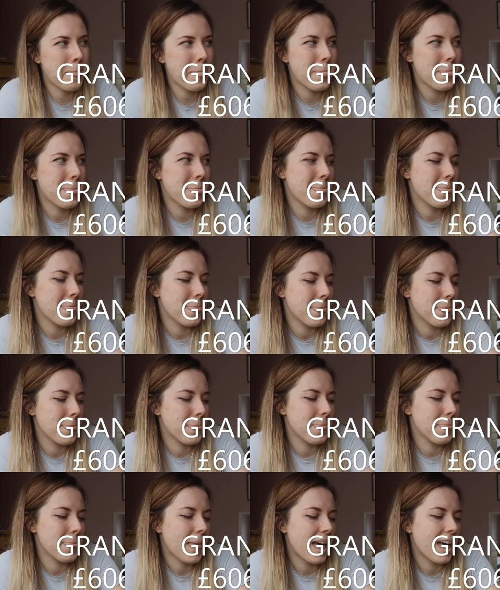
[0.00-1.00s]

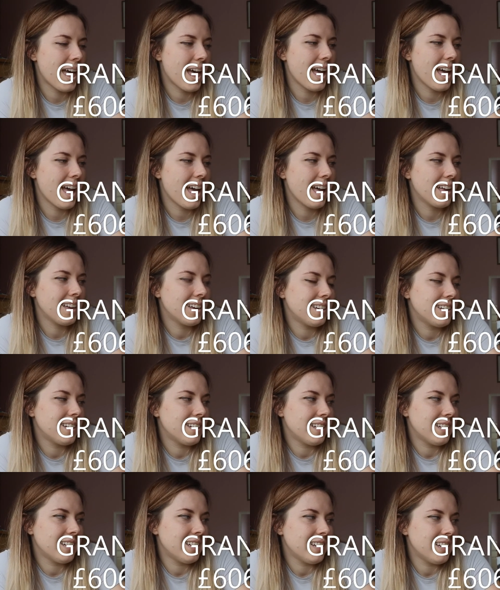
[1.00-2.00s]

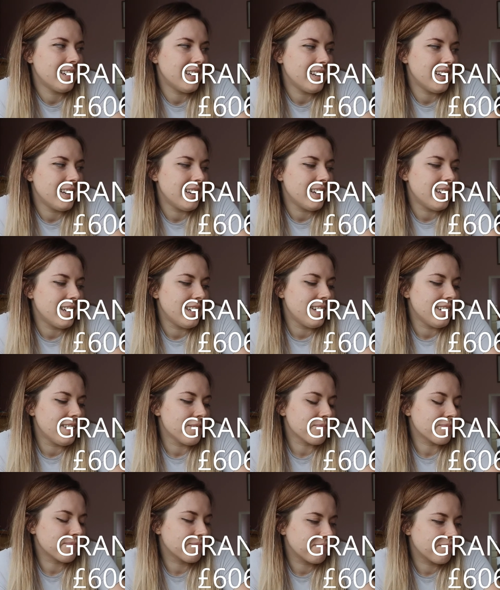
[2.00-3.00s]

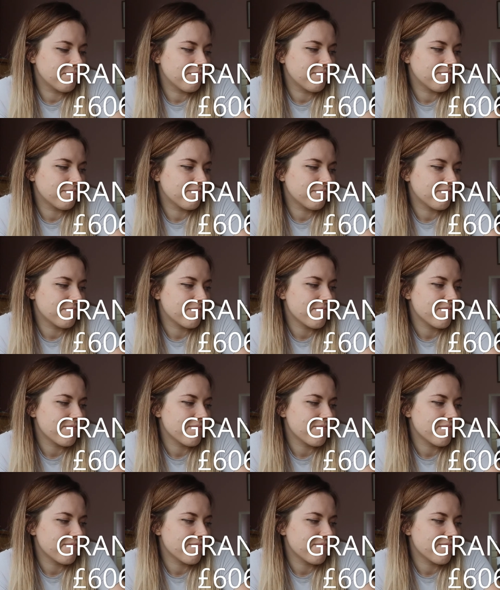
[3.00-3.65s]
Nobody speaks.